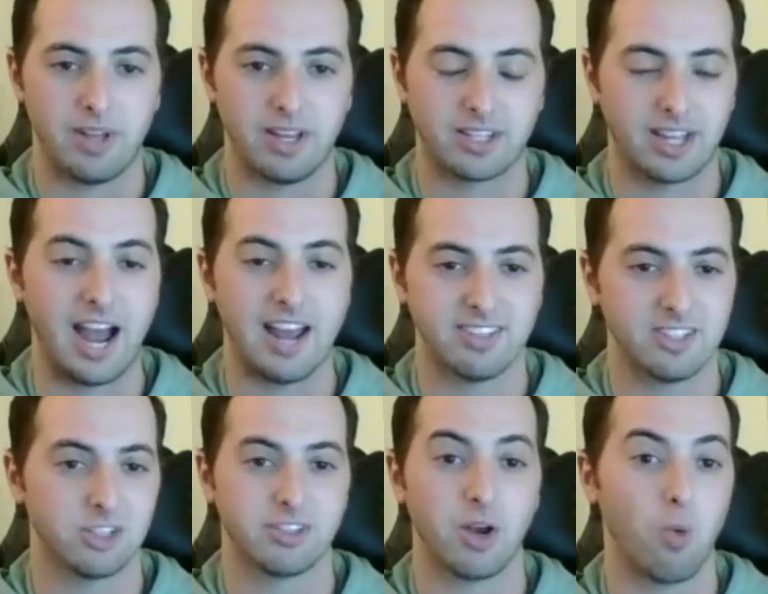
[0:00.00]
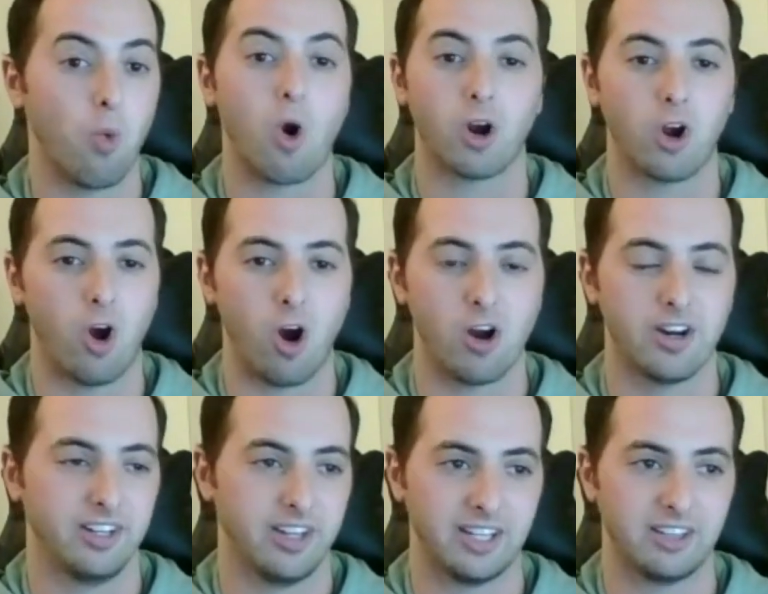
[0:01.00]
Guys that just like work hard,
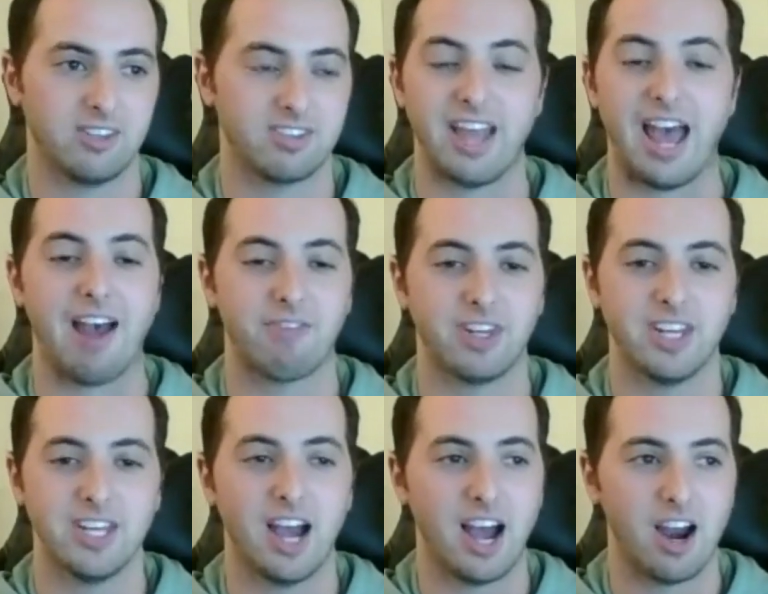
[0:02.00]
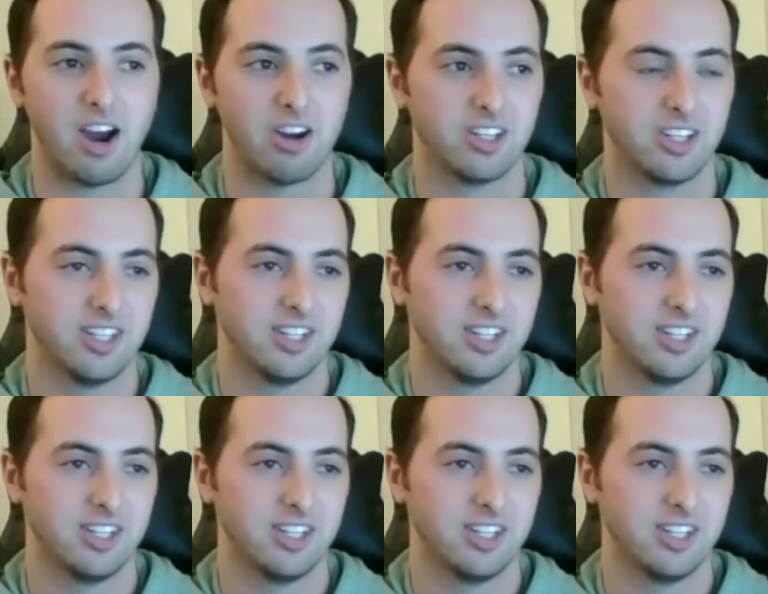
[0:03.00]
and like the staff that he hired,